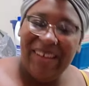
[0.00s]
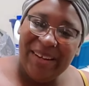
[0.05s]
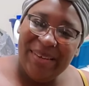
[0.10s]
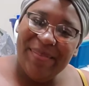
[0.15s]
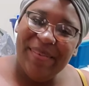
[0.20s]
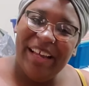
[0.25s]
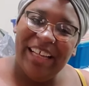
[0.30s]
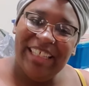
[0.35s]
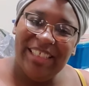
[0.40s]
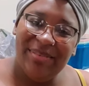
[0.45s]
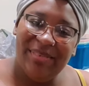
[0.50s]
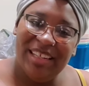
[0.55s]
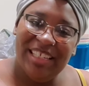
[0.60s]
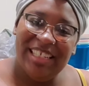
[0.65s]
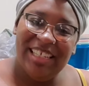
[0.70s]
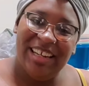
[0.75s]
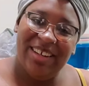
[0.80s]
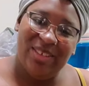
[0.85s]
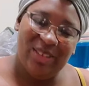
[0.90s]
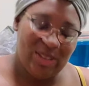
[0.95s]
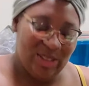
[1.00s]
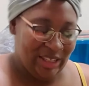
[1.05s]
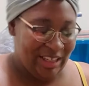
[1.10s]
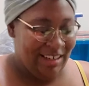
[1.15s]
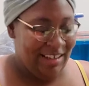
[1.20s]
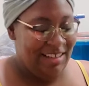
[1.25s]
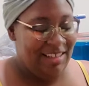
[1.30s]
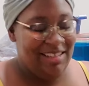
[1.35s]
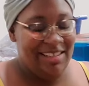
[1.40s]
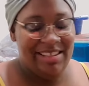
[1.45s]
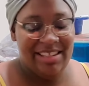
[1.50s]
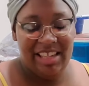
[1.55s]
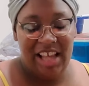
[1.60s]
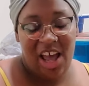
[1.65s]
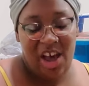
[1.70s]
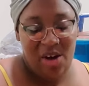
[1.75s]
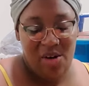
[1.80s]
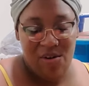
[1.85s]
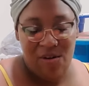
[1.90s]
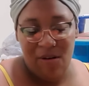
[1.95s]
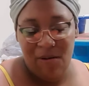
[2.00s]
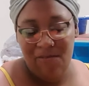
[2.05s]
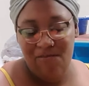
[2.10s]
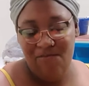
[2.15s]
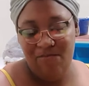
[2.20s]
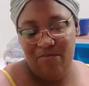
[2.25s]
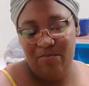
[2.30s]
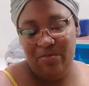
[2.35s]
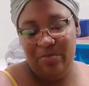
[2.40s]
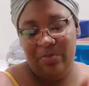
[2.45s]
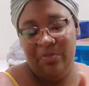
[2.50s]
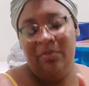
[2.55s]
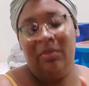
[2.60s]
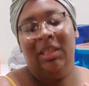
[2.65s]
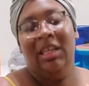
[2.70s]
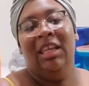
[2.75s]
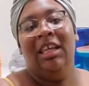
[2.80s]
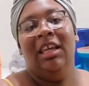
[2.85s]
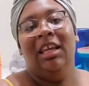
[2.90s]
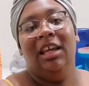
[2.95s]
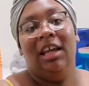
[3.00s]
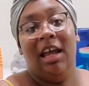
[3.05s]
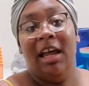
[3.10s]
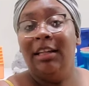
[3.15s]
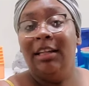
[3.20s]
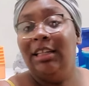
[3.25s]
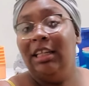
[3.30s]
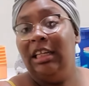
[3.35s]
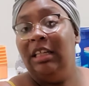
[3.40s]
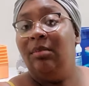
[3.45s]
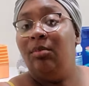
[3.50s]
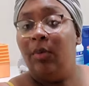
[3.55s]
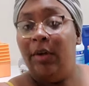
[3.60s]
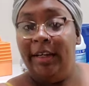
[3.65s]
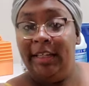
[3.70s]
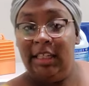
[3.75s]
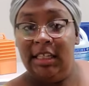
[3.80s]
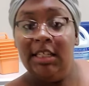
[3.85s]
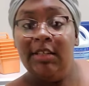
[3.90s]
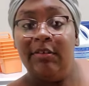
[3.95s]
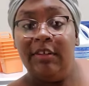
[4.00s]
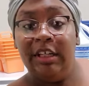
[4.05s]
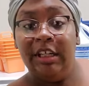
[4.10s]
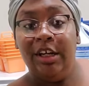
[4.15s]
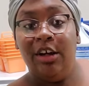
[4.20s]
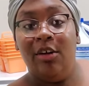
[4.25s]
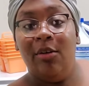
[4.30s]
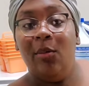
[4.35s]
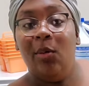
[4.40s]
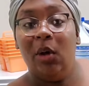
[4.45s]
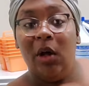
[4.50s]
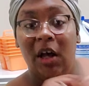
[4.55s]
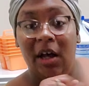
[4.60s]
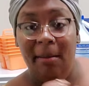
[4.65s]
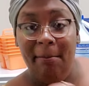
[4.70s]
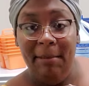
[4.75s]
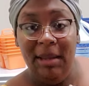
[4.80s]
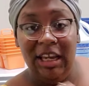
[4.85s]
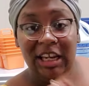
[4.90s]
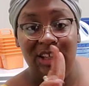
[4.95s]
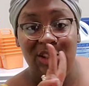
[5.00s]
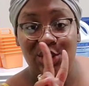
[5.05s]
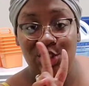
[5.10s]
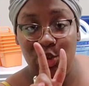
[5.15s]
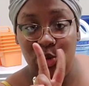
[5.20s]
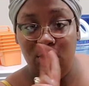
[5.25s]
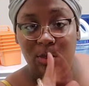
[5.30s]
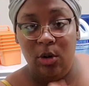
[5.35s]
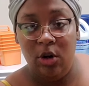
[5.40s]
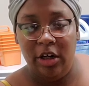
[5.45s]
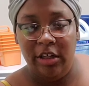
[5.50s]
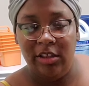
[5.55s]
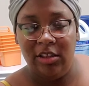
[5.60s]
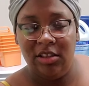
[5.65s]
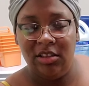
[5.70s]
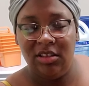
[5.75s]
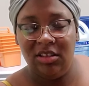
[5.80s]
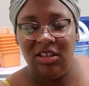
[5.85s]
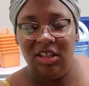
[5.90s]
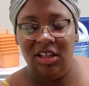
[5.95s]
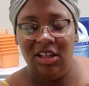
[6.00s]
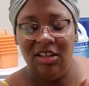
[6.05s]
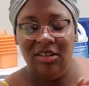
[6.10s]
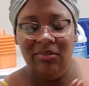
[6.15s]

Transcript: welcome back to my channel. So I did break this video up into parts